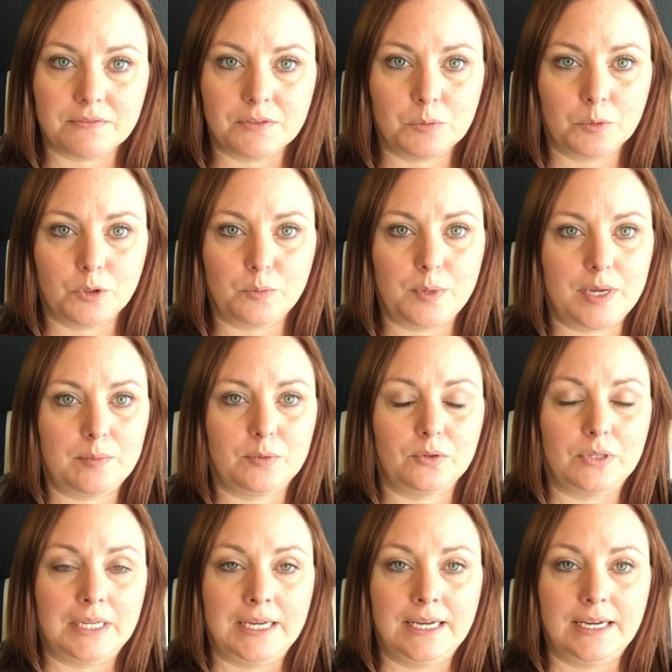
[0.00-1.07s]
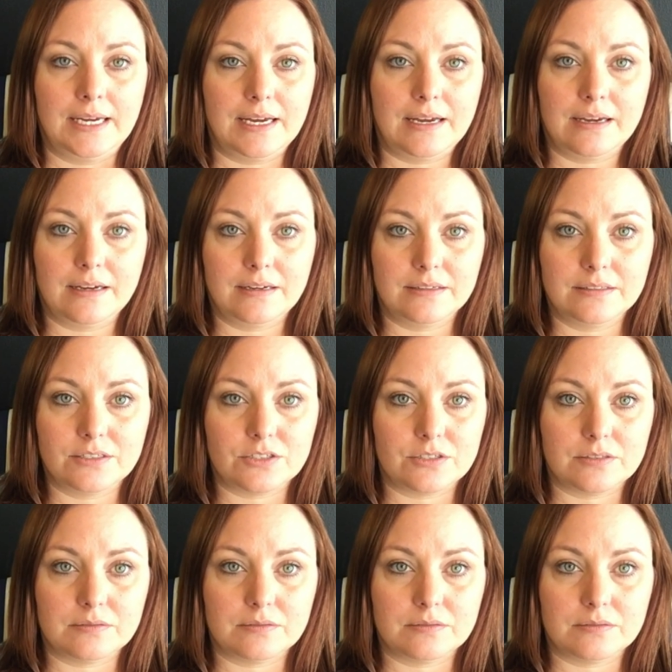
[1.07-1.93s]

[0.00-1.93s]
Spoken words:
of the blue people, and